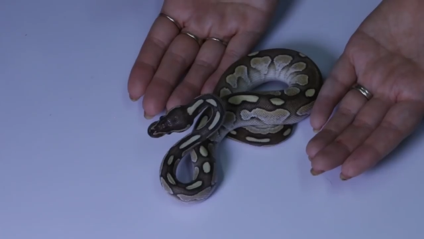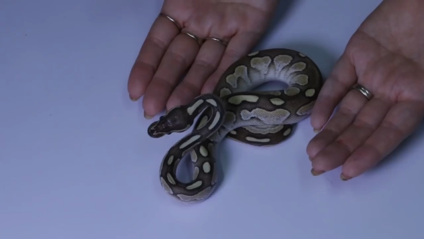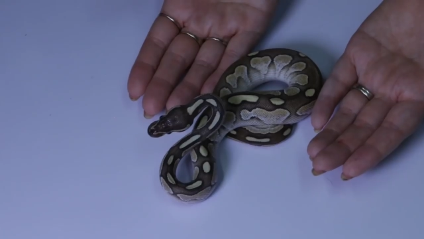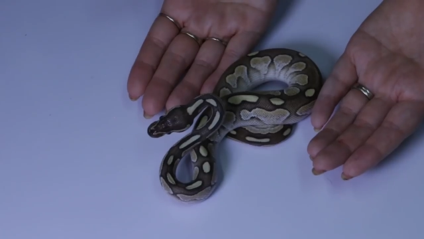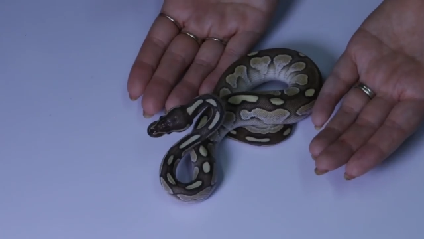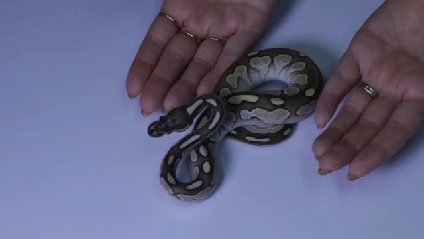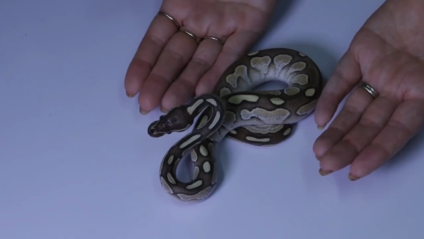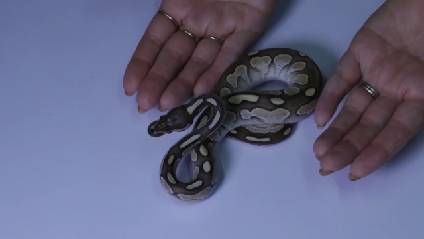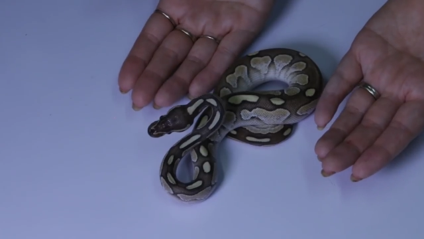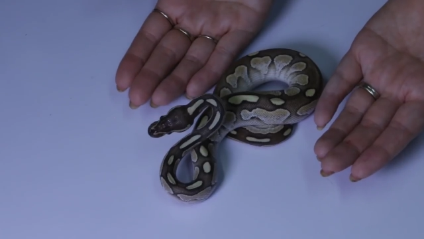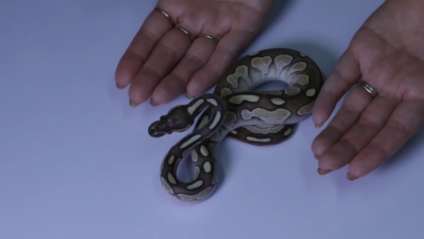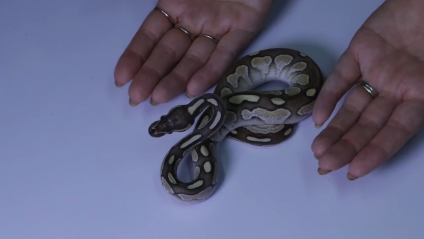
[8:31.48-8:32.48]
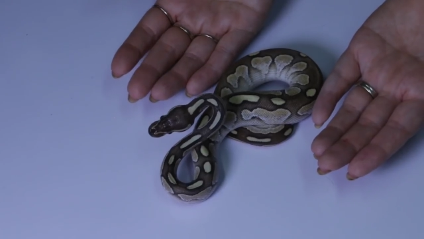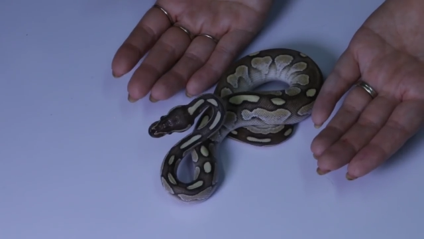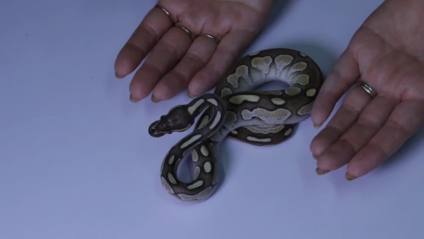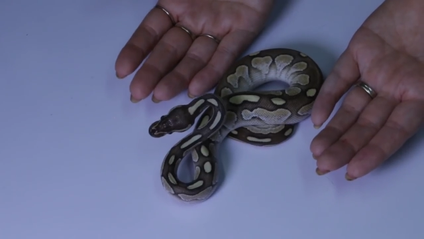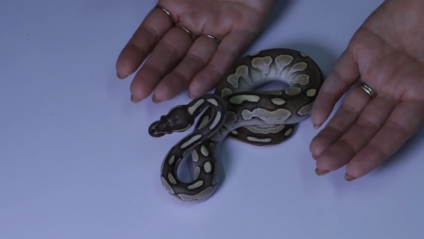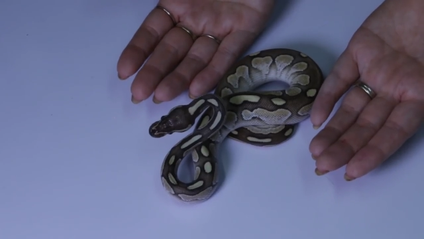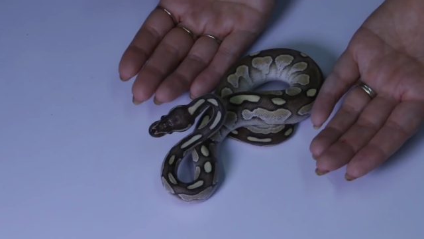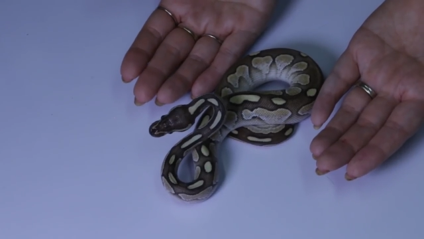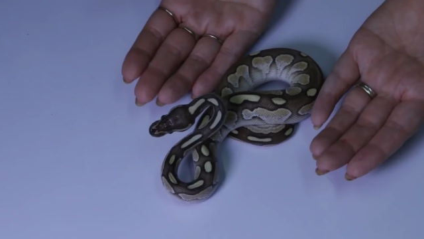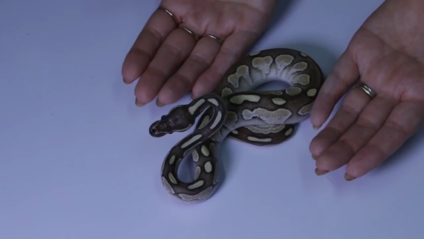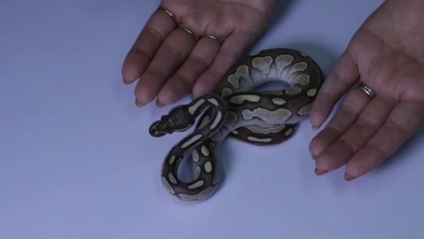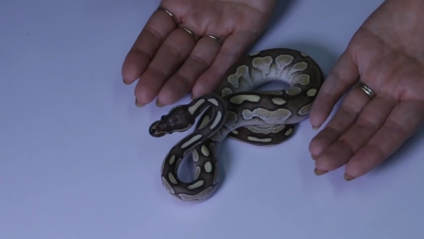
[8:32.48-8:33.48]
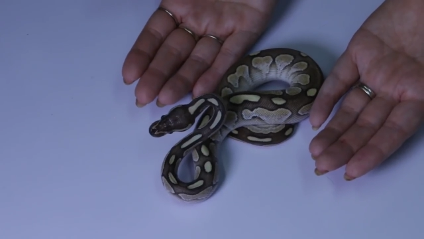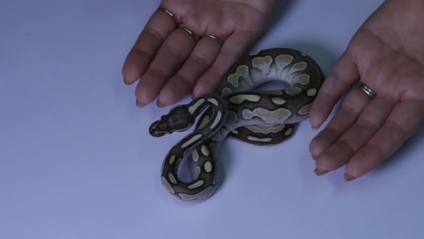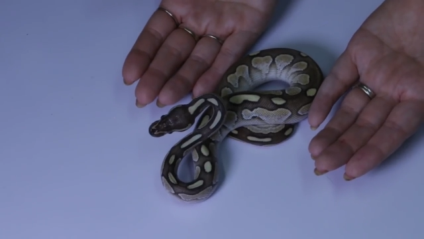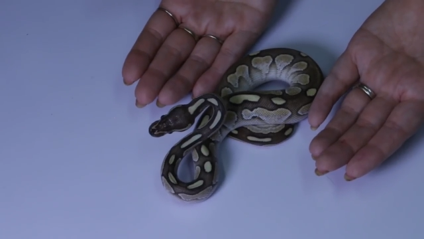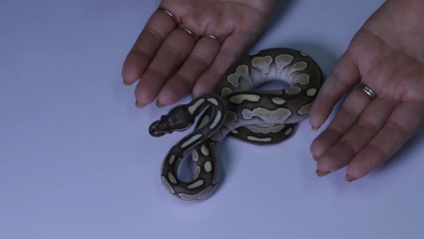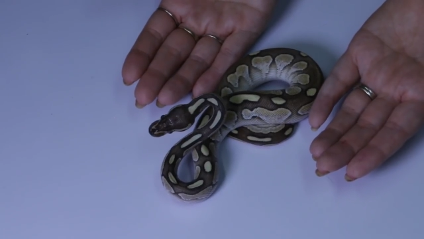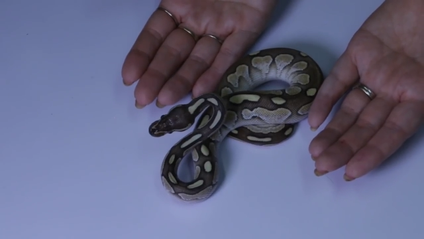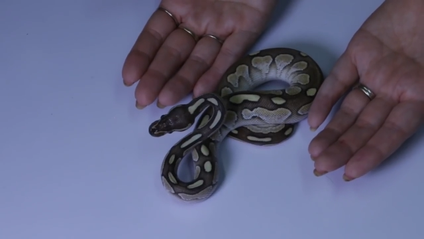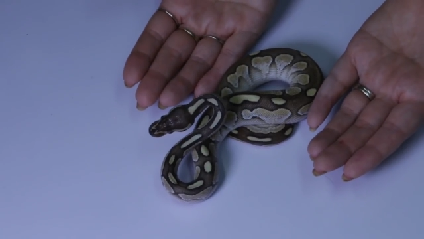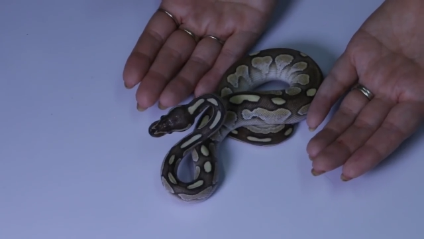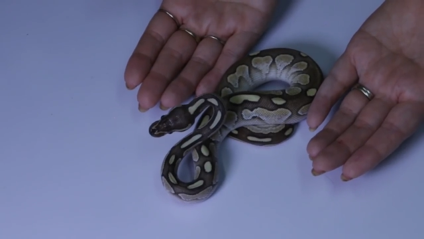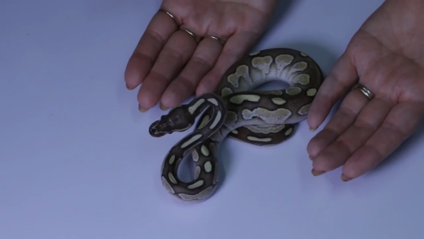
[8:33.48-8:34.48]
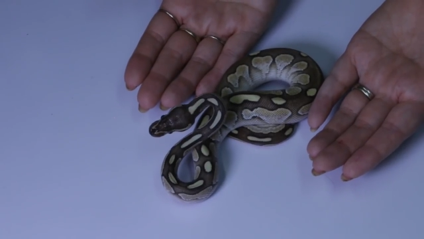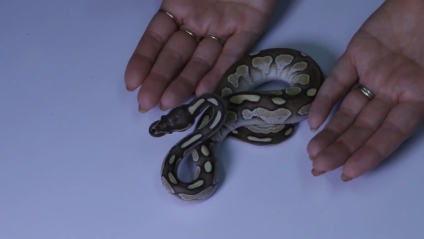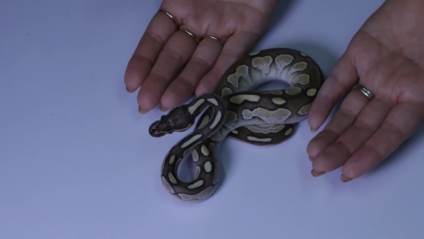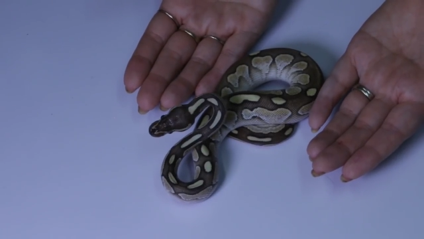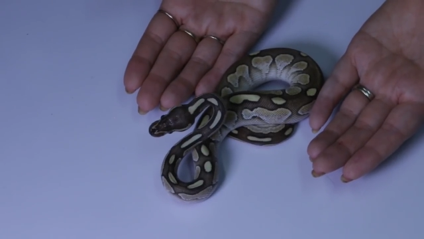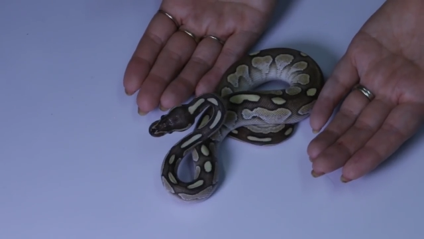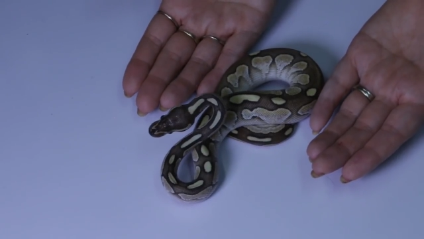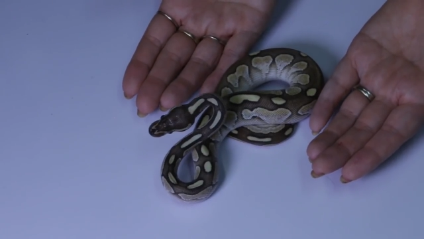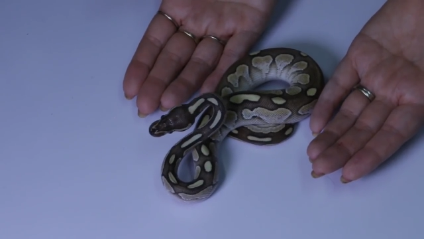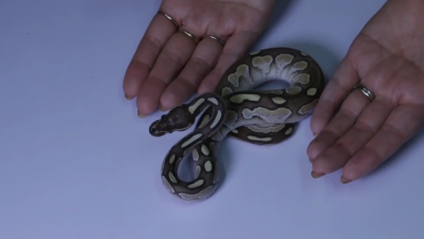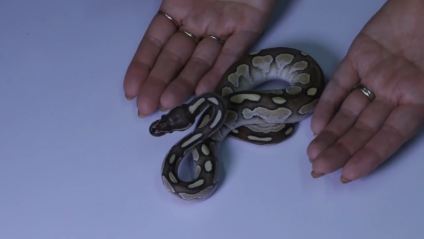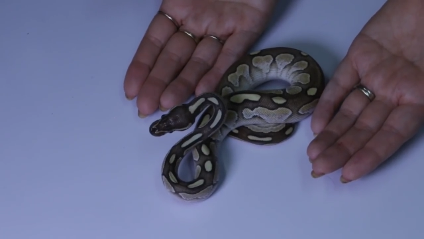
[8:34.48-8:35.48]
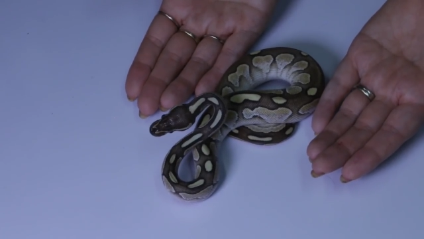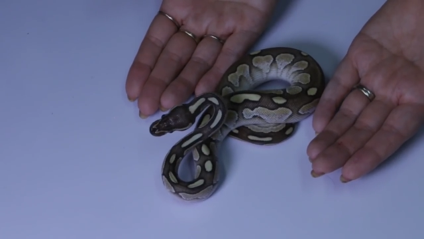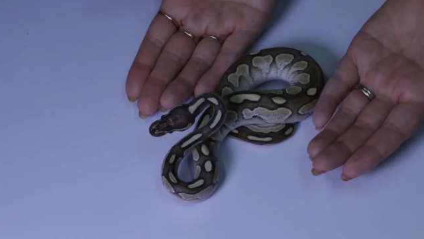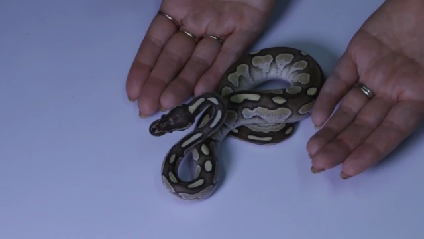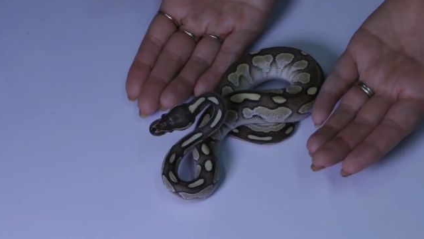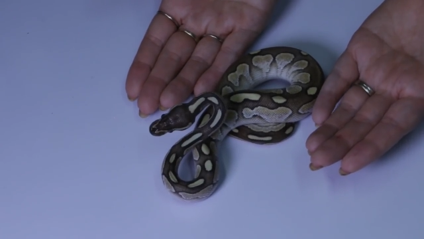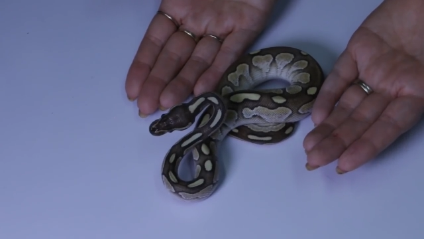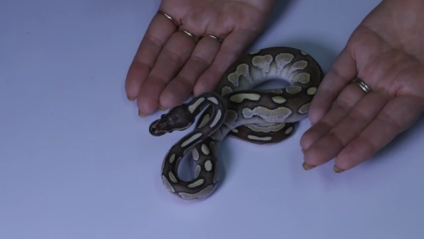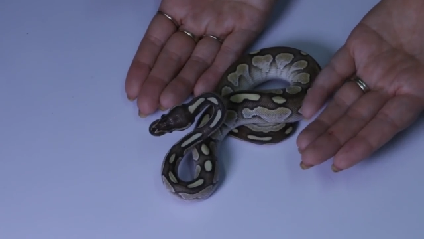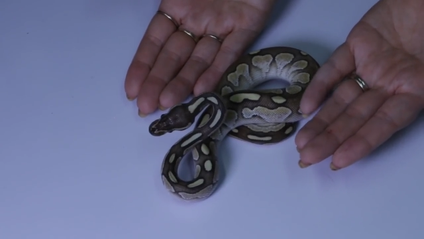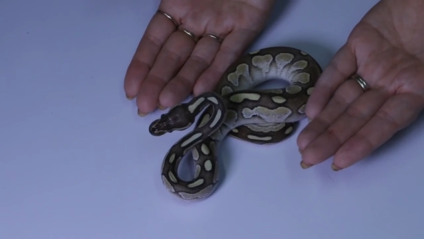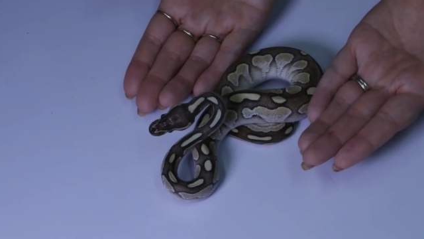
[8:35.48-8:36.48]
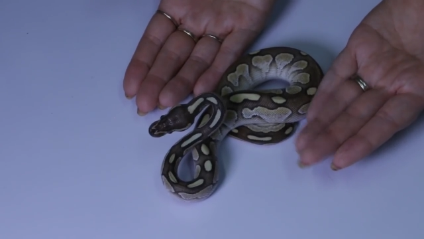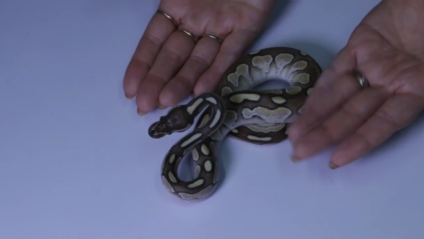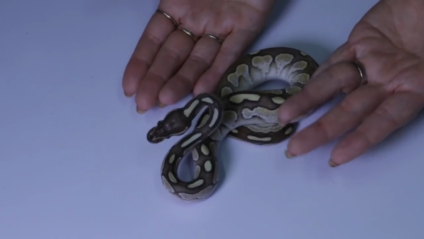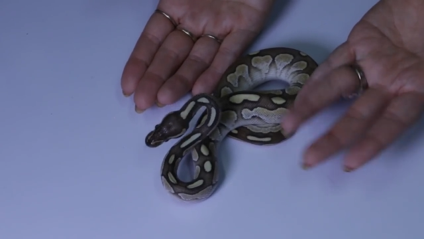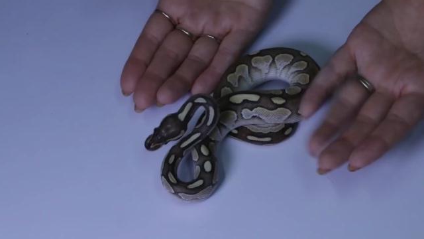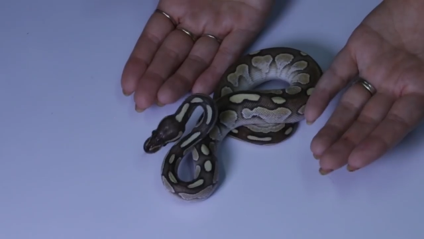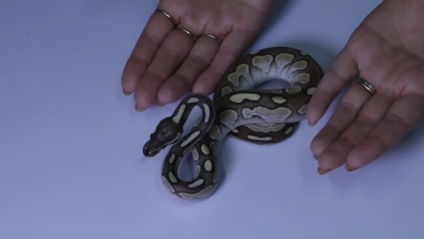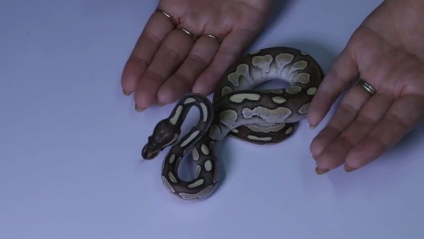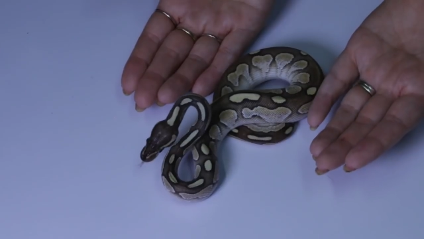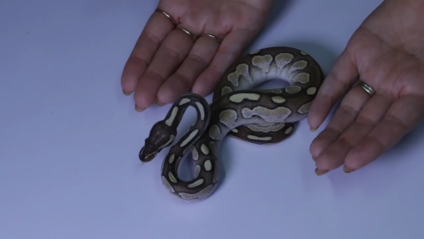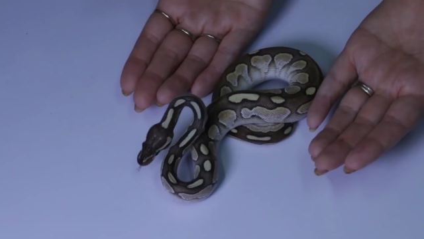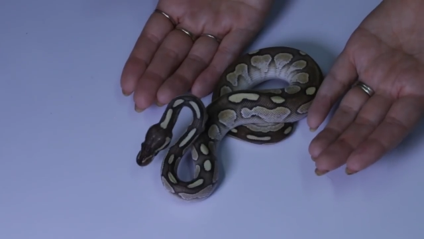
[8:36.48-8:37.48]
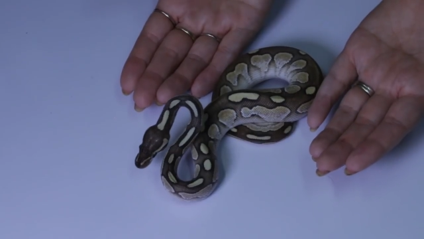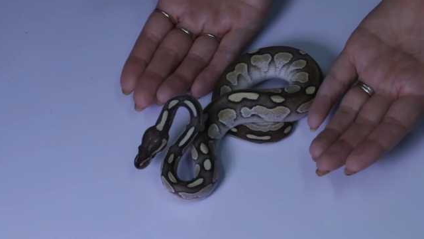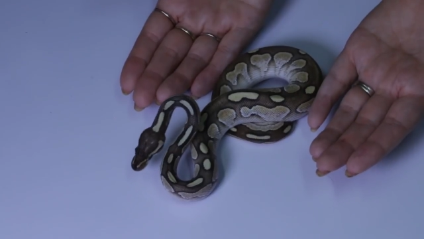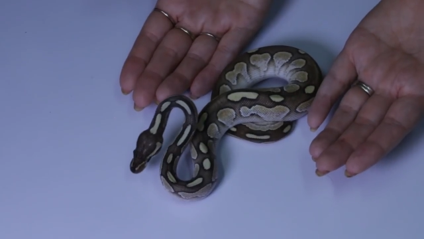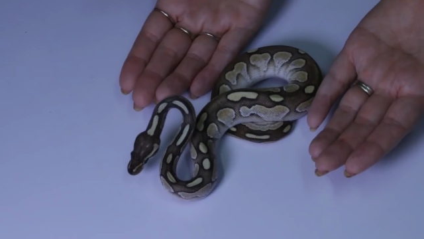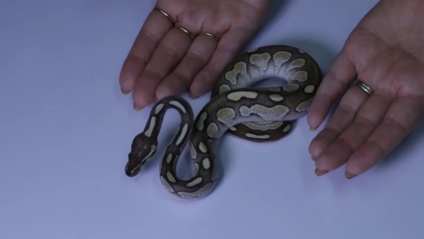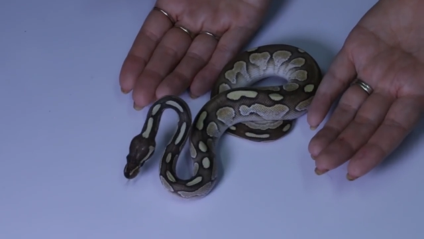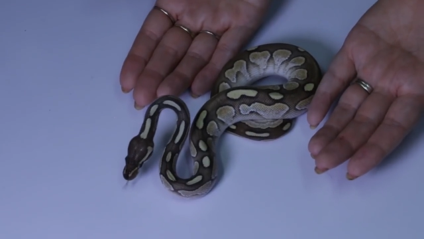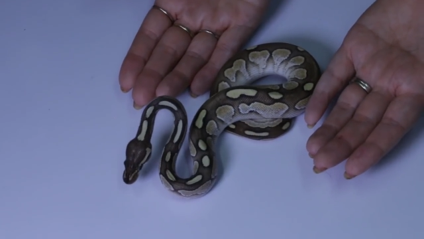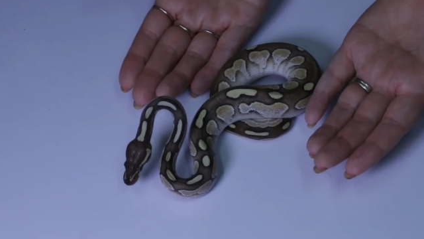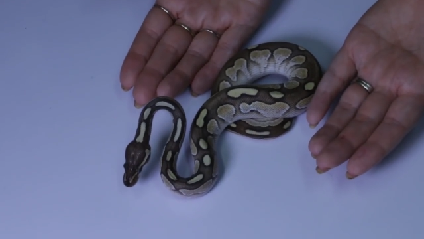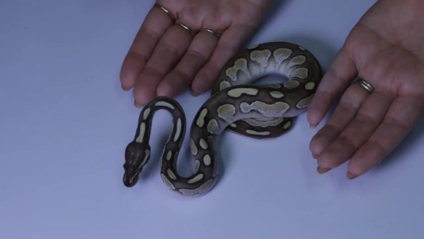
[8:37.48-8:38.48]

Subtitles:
[unreadable: no face in view]